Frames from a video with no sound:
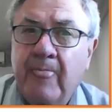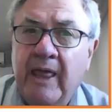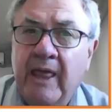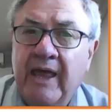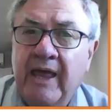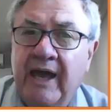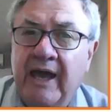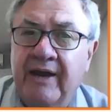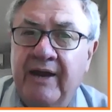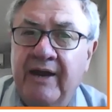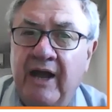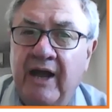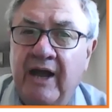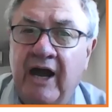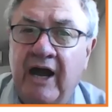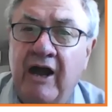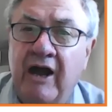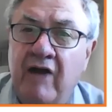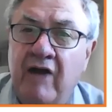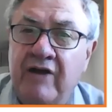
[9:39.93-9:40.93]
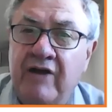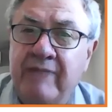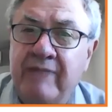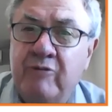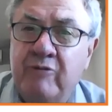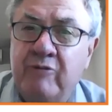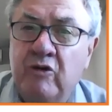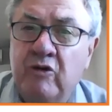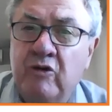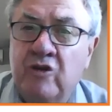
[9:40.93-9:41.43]
And I only
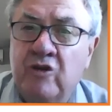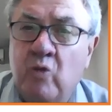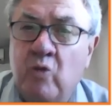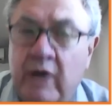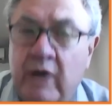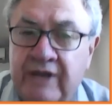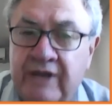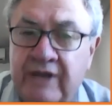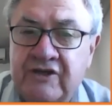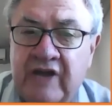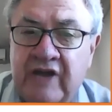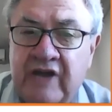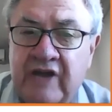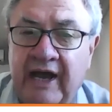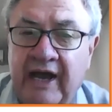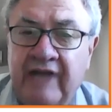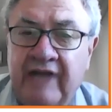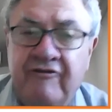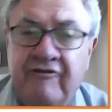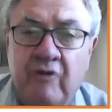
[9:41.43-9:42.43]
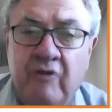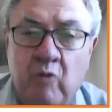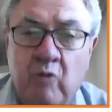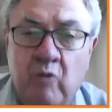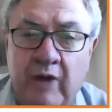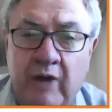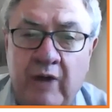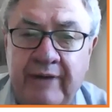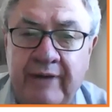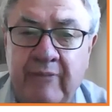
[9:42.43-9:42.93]
brought one slide from
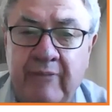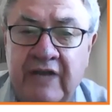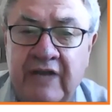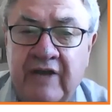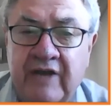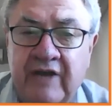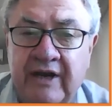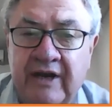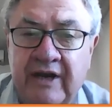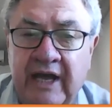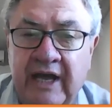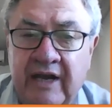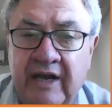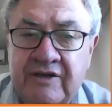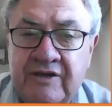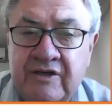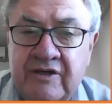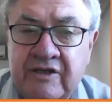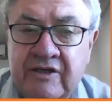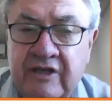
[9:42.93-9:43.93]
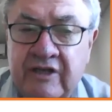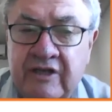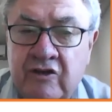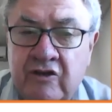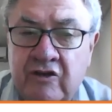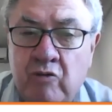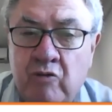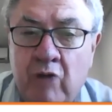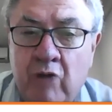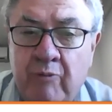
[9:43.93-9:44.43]
one meta-analysis, the
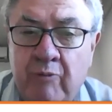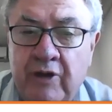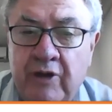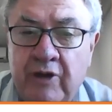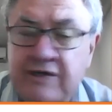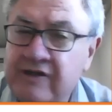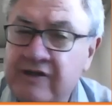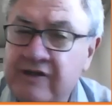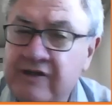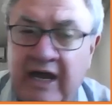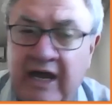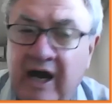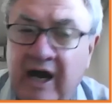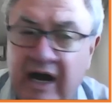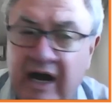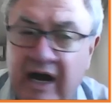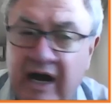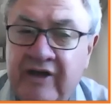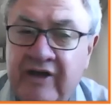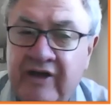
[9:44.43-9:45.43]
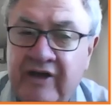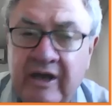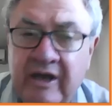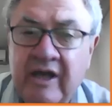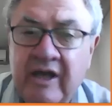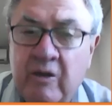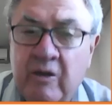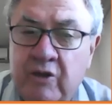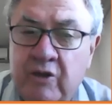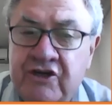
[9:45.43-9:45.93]
Tumopoulos. There are other
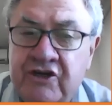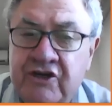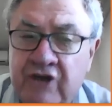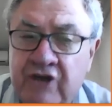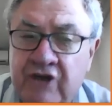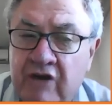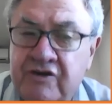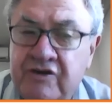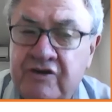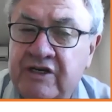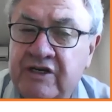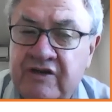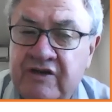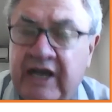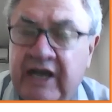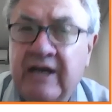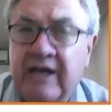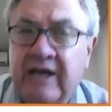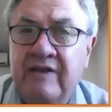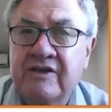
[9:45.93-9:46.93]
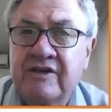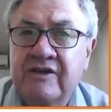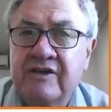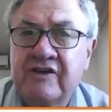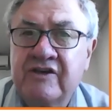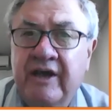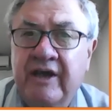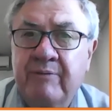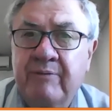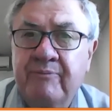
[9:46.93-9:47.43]
which shows exactly the
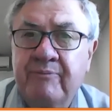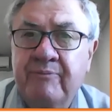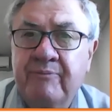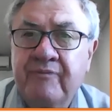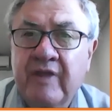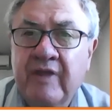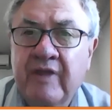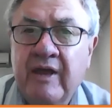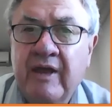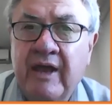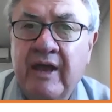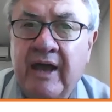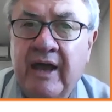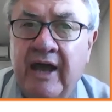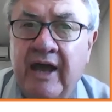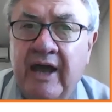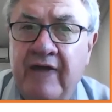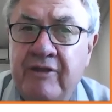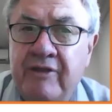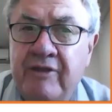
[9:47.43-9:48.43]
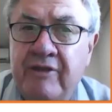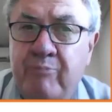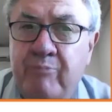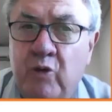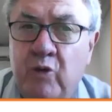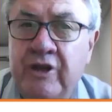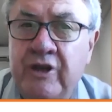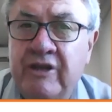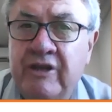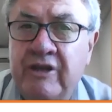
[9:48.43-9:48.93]
same. And the
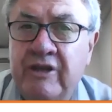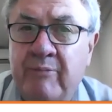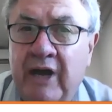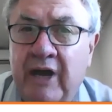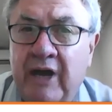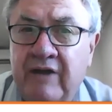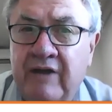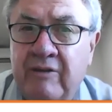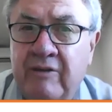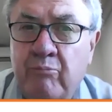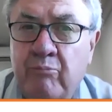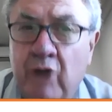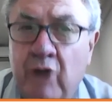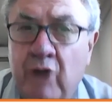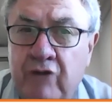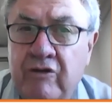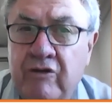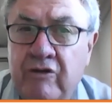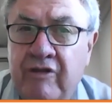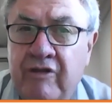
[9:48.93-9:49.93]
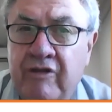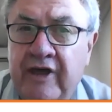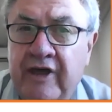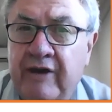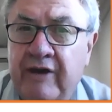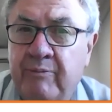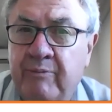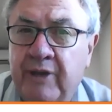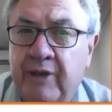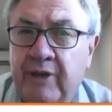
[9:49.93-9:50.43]
point about
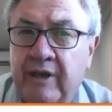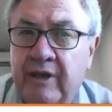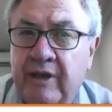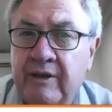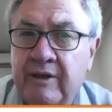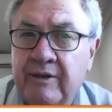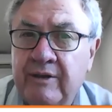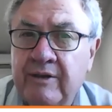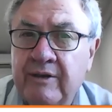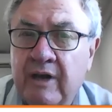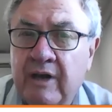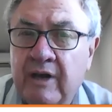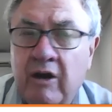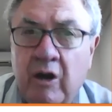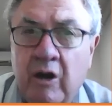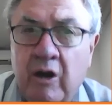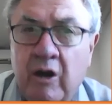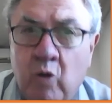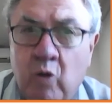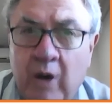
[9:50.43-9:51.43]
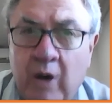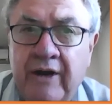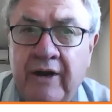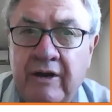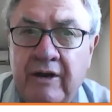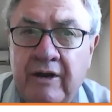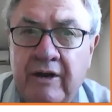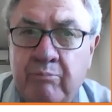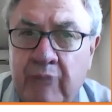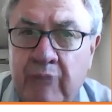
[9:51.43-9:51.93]
monotherapy,
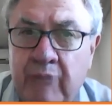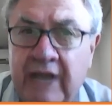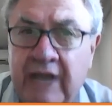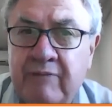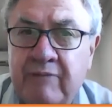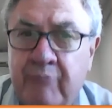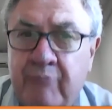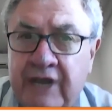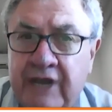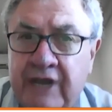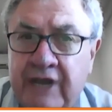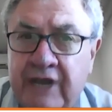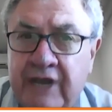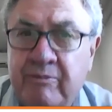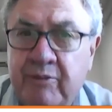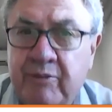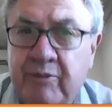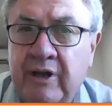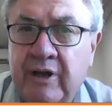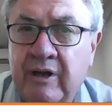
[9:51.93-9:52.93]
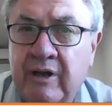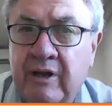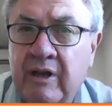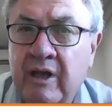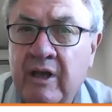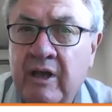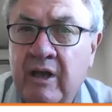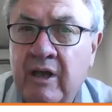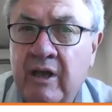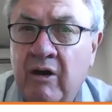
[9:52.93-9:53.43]
one blood pressure pill,
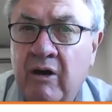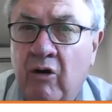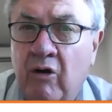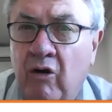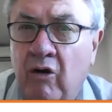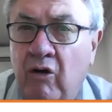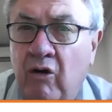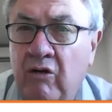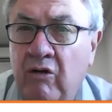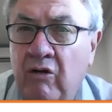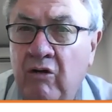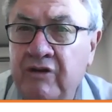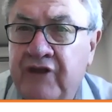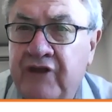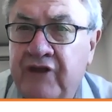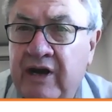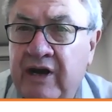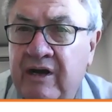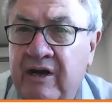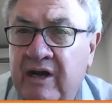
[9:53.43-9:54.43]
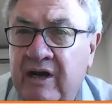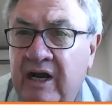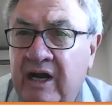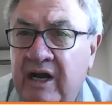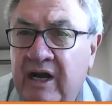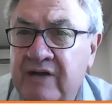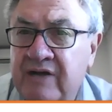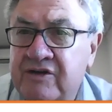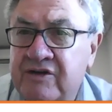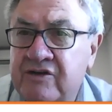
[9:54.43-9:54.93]
all drug
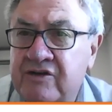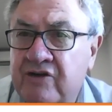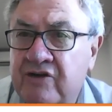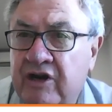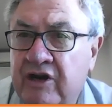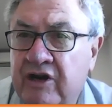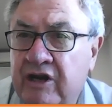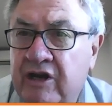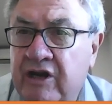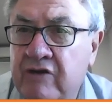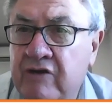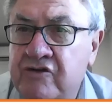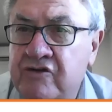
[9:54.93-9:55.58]
classes reduce